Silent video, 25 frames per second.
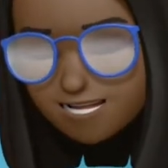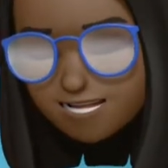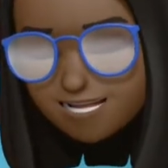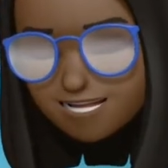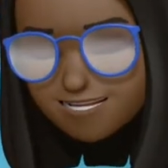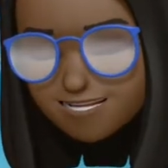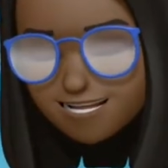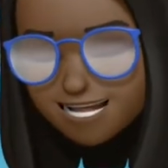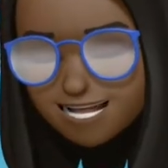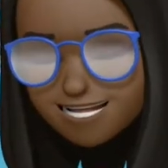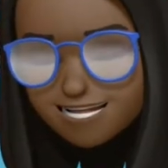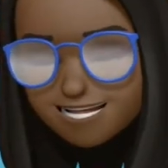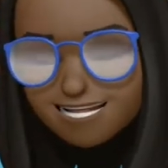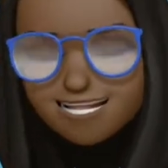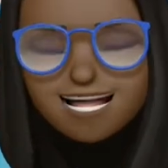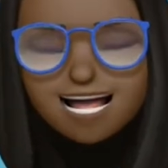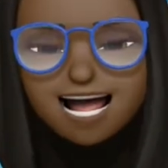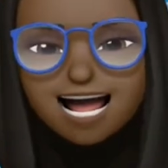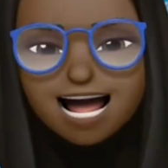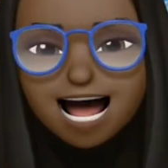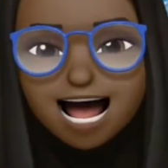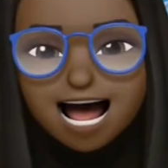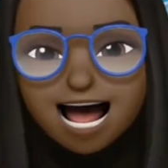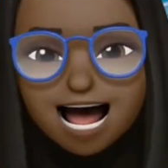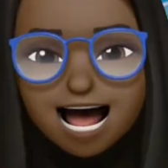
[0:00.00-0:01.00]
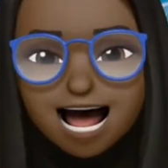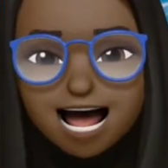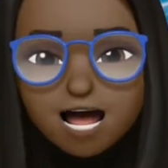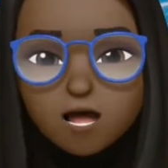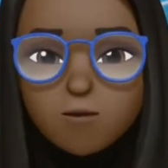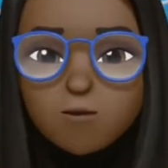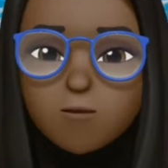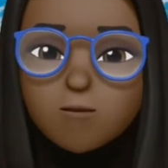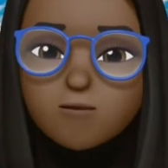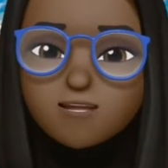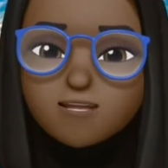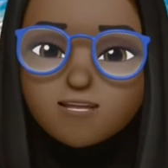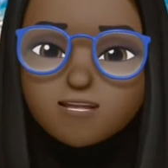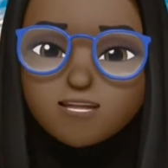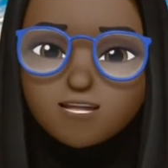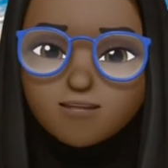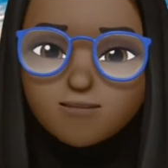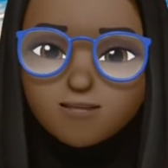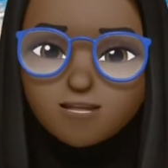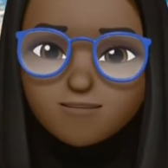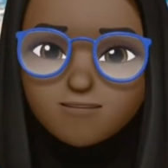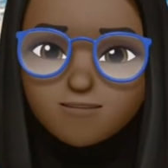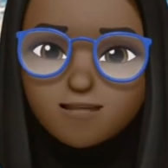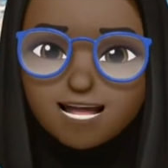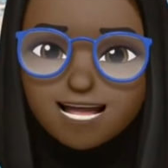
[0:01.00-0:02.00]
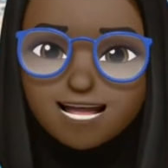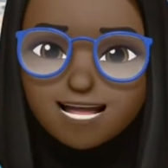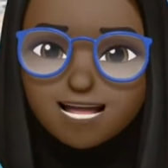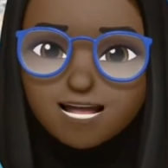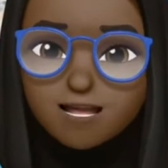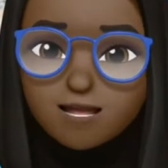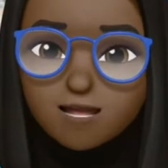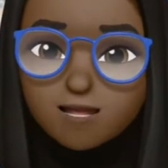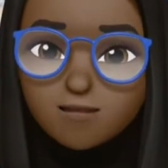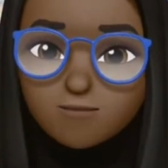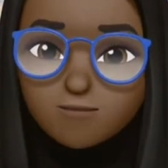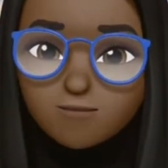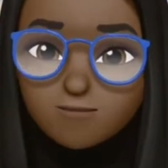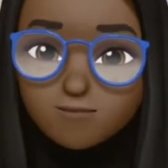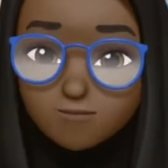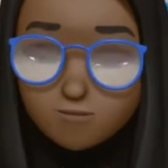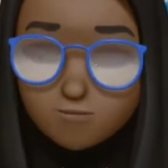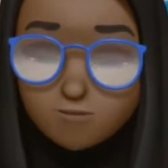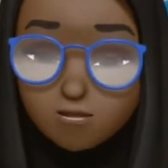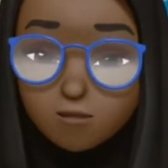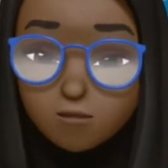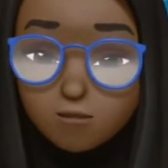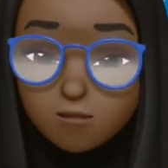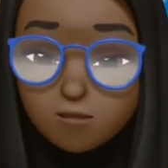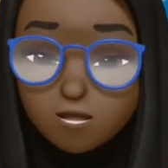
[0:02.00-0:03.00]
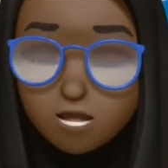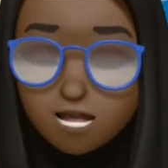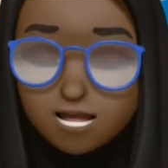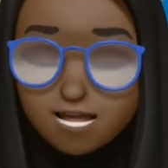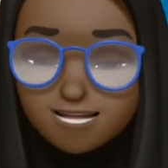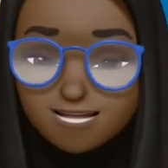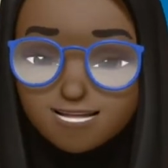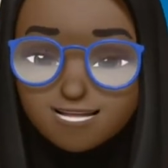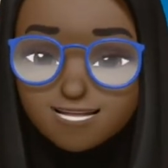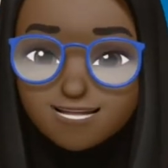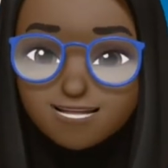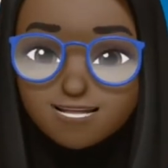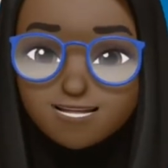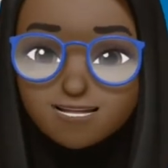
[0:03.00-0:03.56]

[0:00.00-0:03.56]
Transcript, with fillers: then how do we make progress?